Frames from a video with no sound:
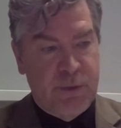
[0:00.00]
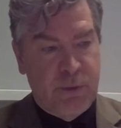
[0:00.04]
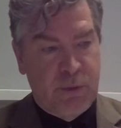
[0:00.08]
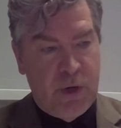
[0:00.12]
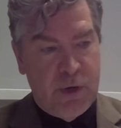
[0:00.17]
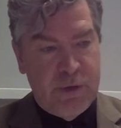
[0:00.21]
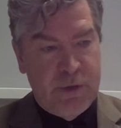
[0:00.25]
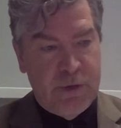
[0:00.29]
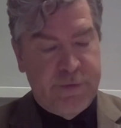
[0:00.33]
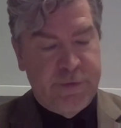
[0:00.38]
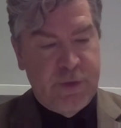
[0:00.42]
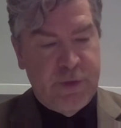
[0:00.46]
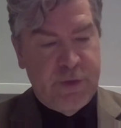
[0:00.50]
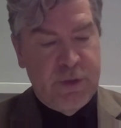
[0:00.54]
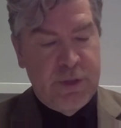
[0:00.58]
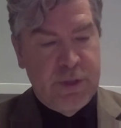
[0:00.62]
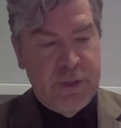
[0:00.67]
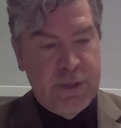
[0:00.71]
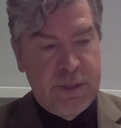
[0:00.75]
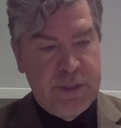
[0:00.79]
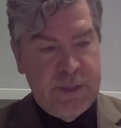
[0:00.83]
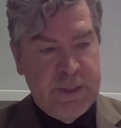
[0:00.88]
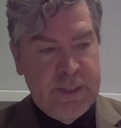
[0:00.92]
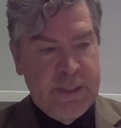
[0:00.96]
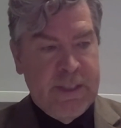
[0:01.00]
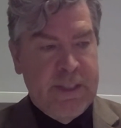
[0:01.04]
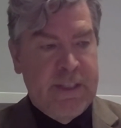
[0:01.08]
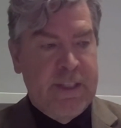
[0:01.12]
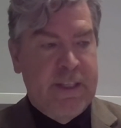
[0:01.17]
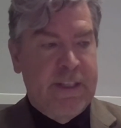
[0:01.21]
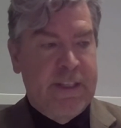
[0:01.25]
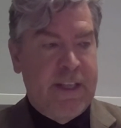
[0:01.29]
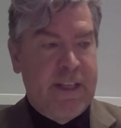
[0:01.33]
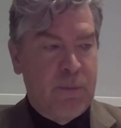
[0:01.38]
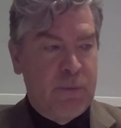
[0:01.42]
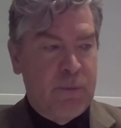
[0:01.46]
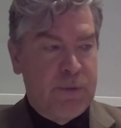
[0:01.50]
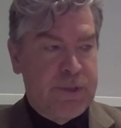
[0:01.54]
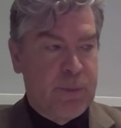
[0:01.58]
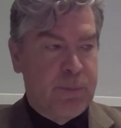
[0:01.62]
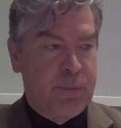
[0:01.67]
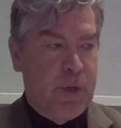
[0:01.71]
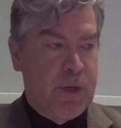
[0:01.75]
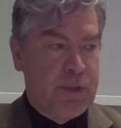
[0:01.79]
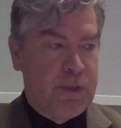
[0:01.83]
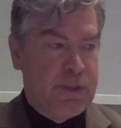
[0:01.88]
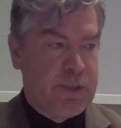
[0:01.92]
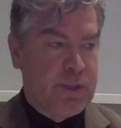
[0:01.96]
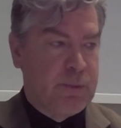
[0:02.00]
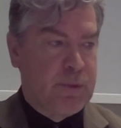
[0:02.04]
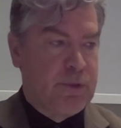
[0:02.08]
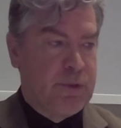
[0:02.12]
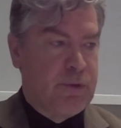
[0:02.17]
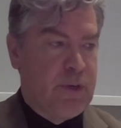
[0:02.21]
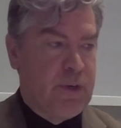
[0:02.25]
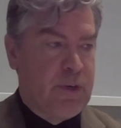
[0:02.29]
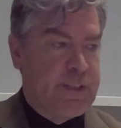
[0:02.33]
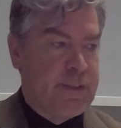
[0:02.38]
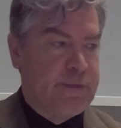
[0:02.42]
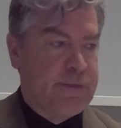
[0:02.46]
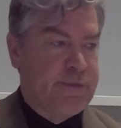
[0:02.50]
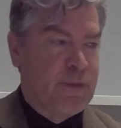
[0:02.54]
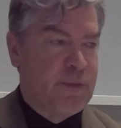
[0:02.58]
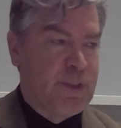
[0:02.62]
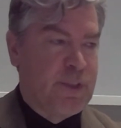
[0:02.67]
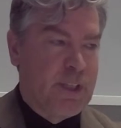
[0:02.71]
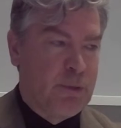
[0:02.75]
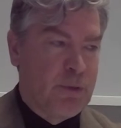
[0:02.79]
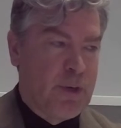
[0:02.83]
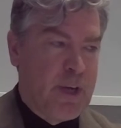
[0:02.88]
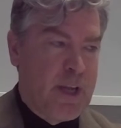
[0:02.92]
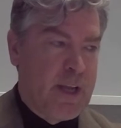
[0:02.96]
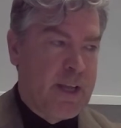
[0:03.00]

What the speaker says: Growth Fund that was supposed to address a funding